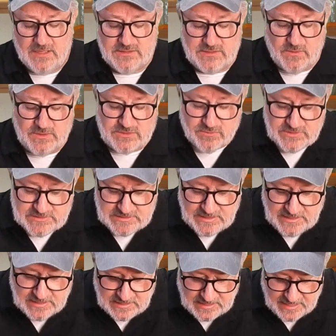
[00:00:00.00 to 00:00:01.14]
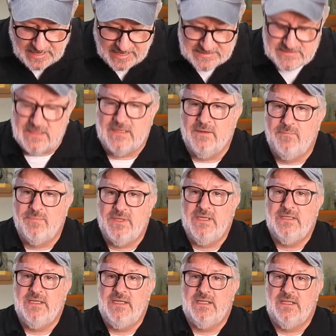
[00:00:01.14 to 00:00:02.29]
So it's receded. It hasn't completely